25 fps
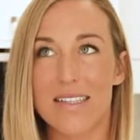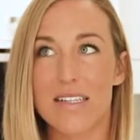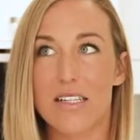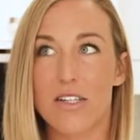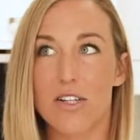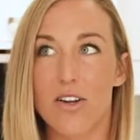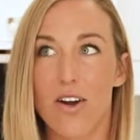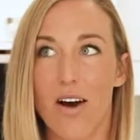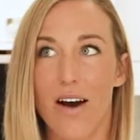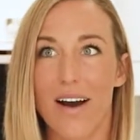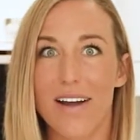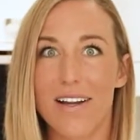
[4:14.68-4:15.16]

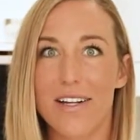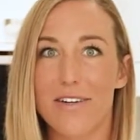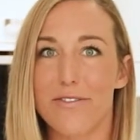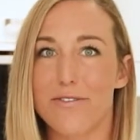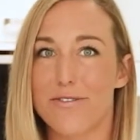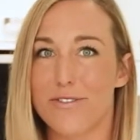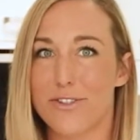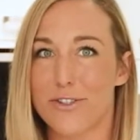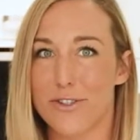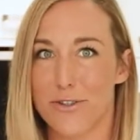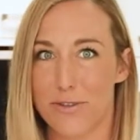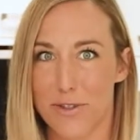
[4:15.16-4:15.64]
kind
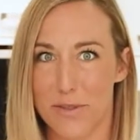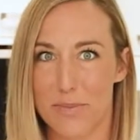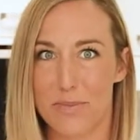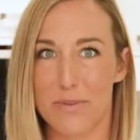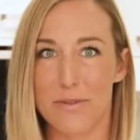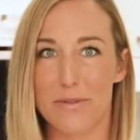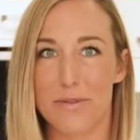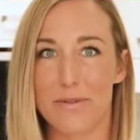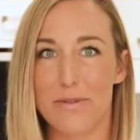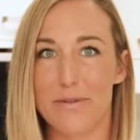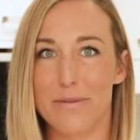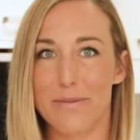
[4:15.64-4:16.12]
of
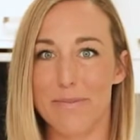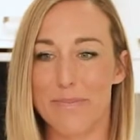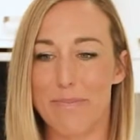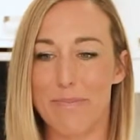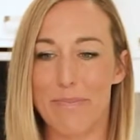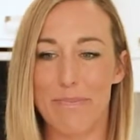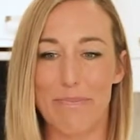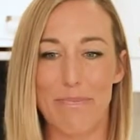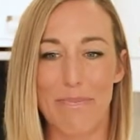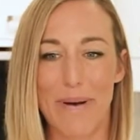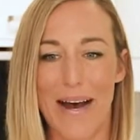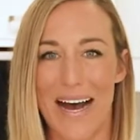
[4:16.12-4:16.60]
triple
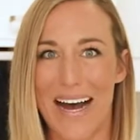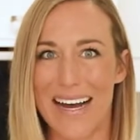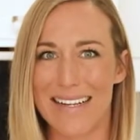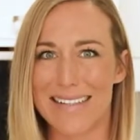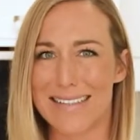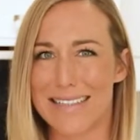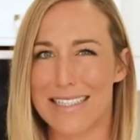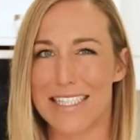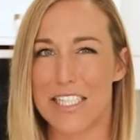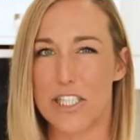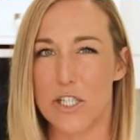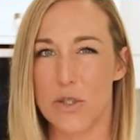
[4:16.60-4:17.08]

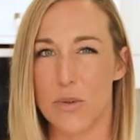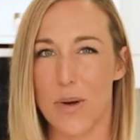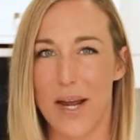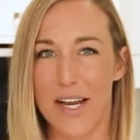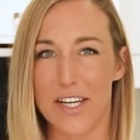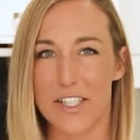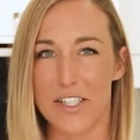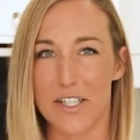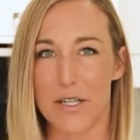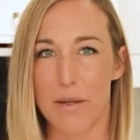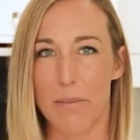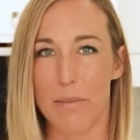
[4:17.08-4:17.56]
bad
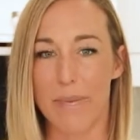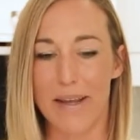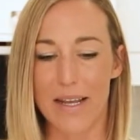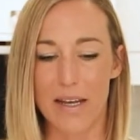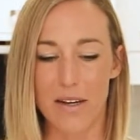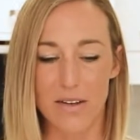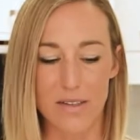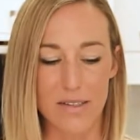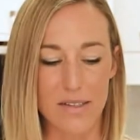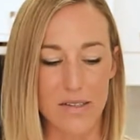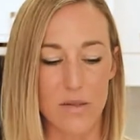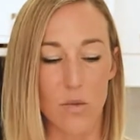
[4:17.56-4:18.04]
situation
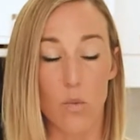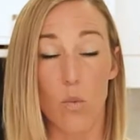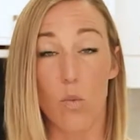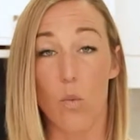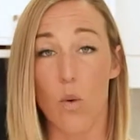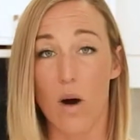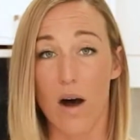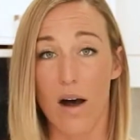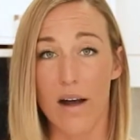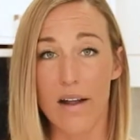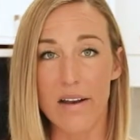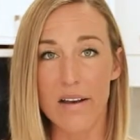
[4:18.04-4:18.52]
because
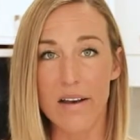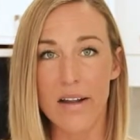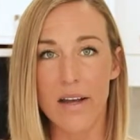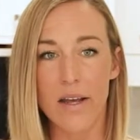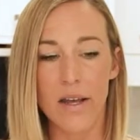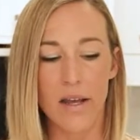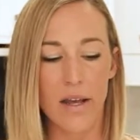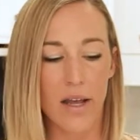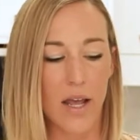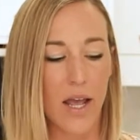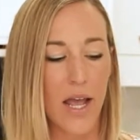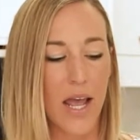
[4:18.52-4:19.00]
1,
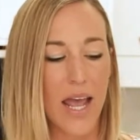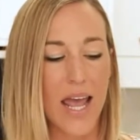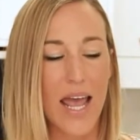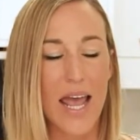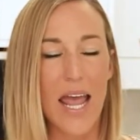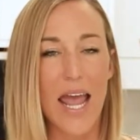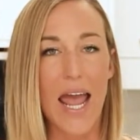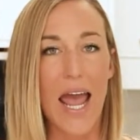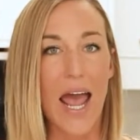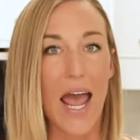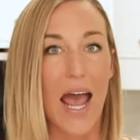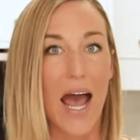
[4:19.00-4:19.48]

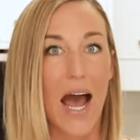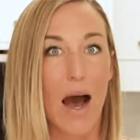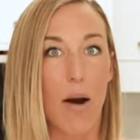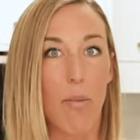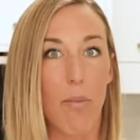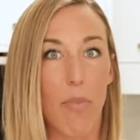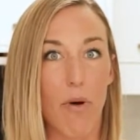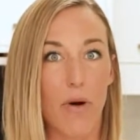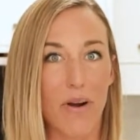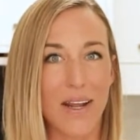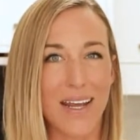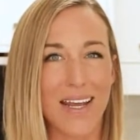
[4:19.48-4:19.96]
our
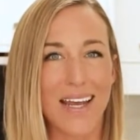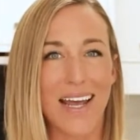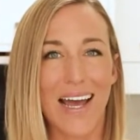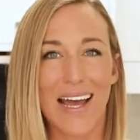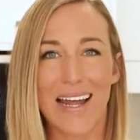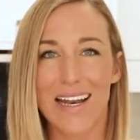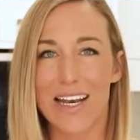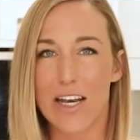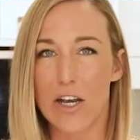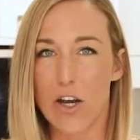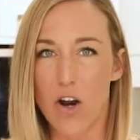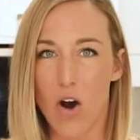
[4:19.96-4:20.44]
body
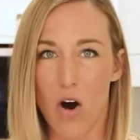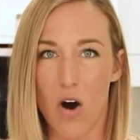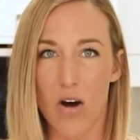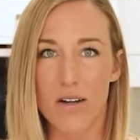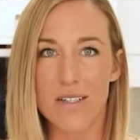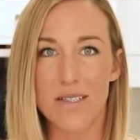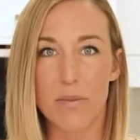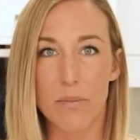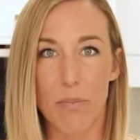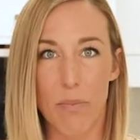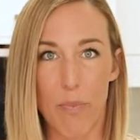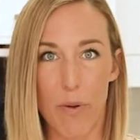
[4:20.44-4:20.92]

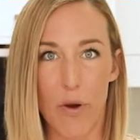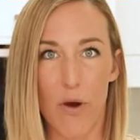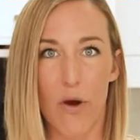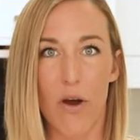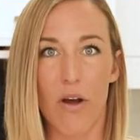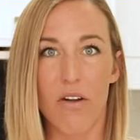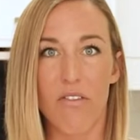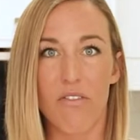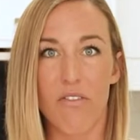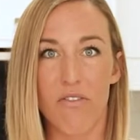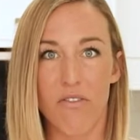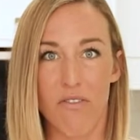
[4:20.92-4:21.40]
cannot
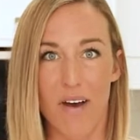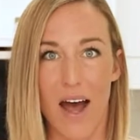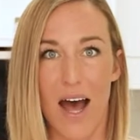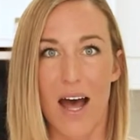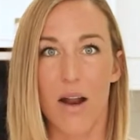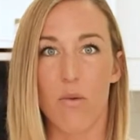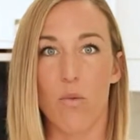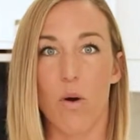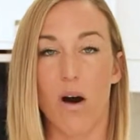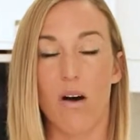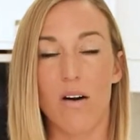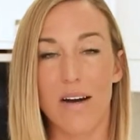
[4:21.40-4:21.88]
burn
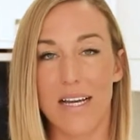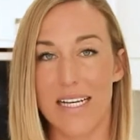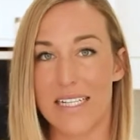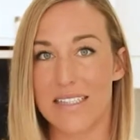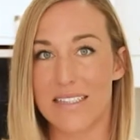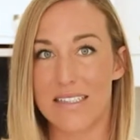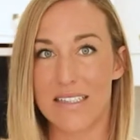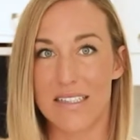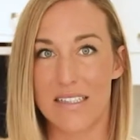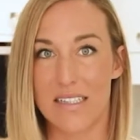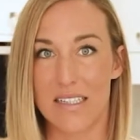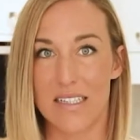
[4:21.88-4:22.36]
fat while
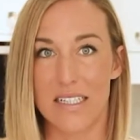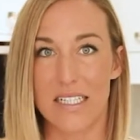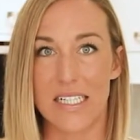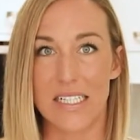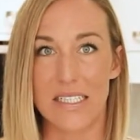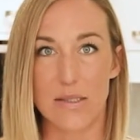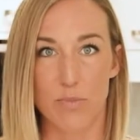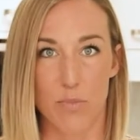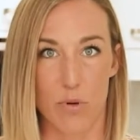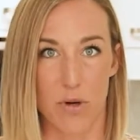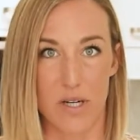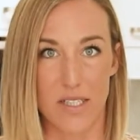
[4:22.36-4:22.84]
insulin
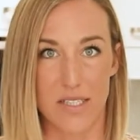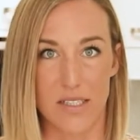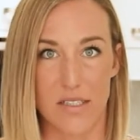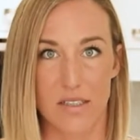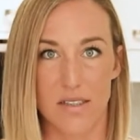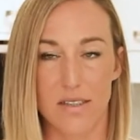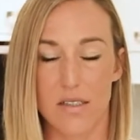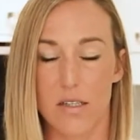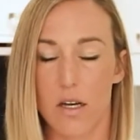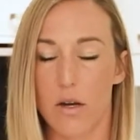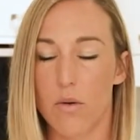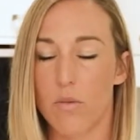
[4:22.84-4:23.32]
is
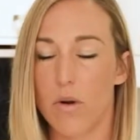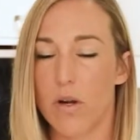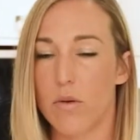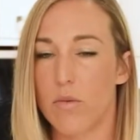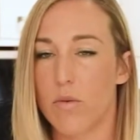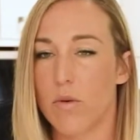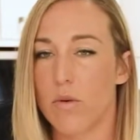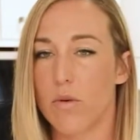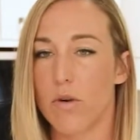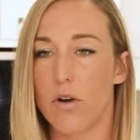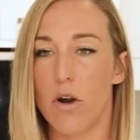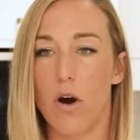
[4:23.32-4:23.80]
present. So we
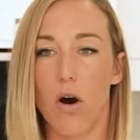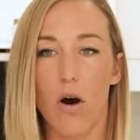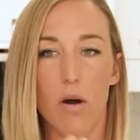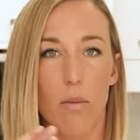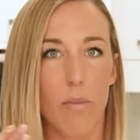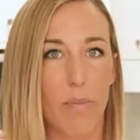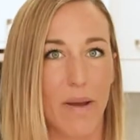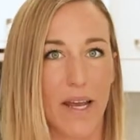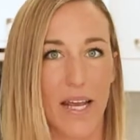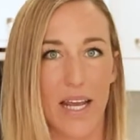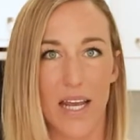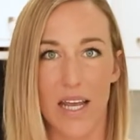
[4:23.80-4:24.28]
will
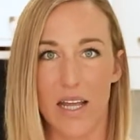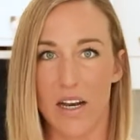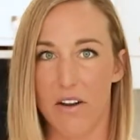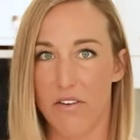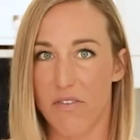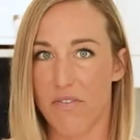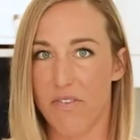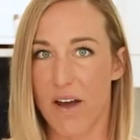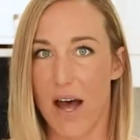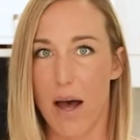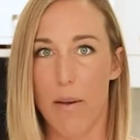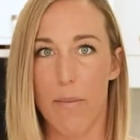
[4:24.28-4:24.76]
not be in a
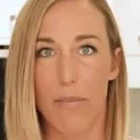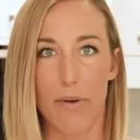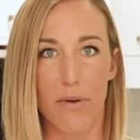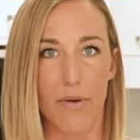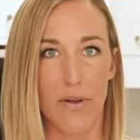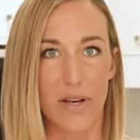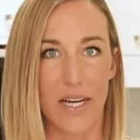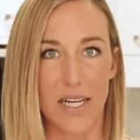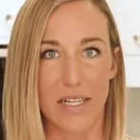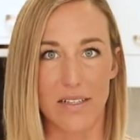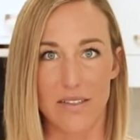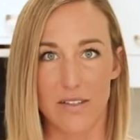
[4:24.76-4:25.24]
fat
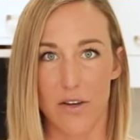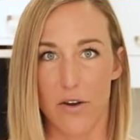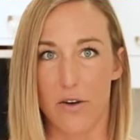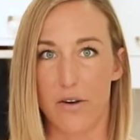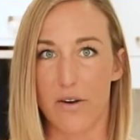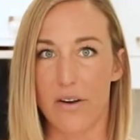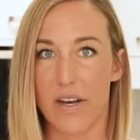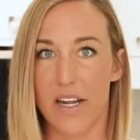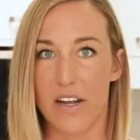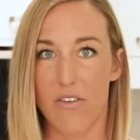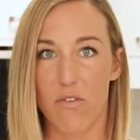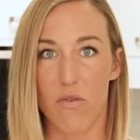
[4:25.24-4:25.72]
burning
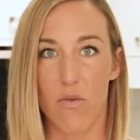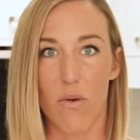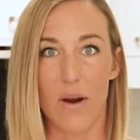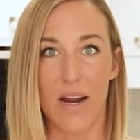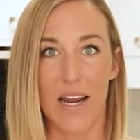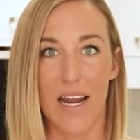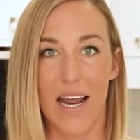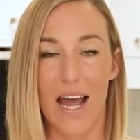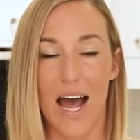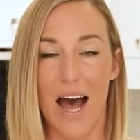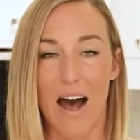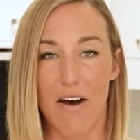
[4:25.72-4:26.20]
zone if
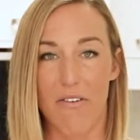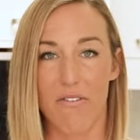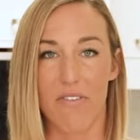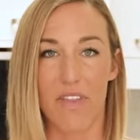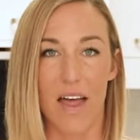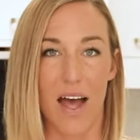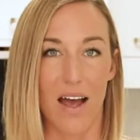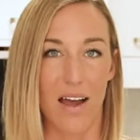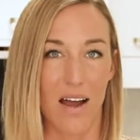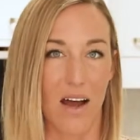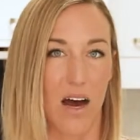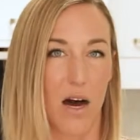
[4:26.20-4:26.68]
we have
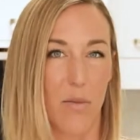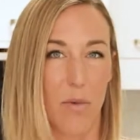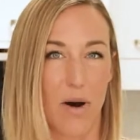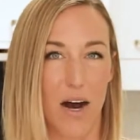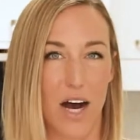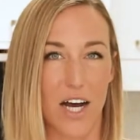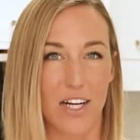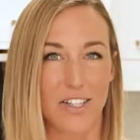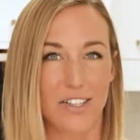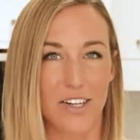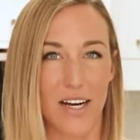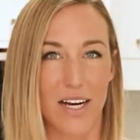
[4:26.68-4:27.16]
that
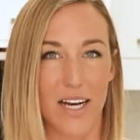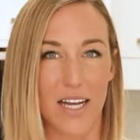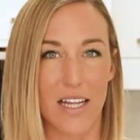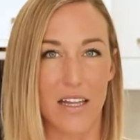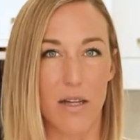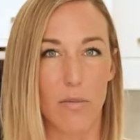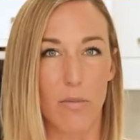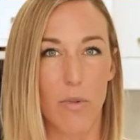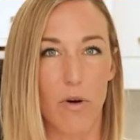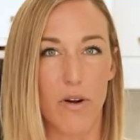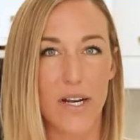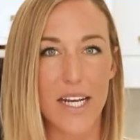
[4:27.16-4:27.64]
carbohydrate
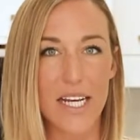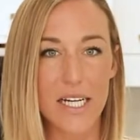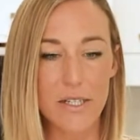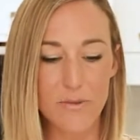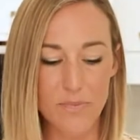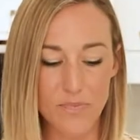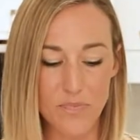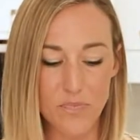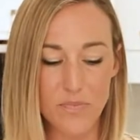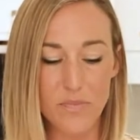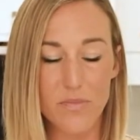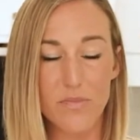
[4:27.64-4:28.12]
in the
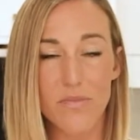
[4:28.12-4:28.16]
body.